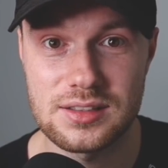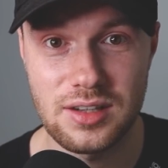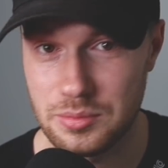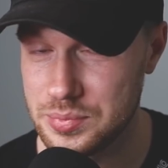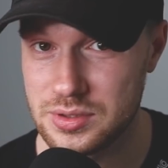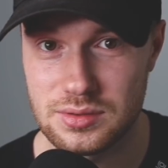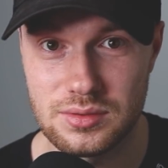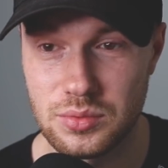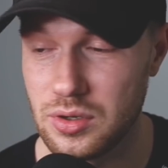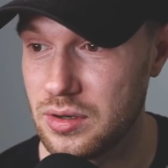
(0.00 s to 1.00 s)
subs
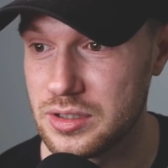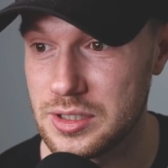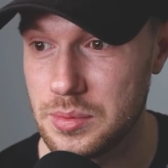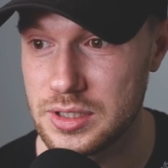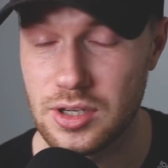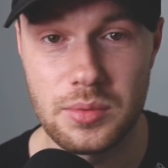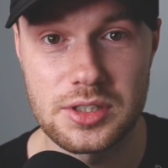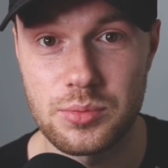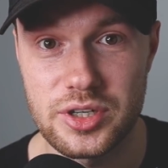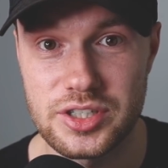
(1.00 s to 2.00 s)
would honestly be so
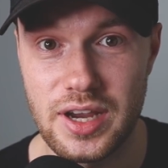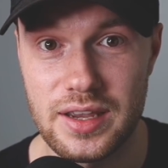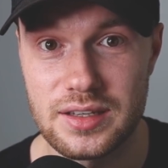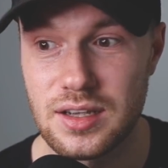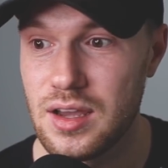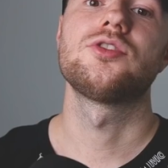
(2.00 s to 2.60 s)
much appreciated.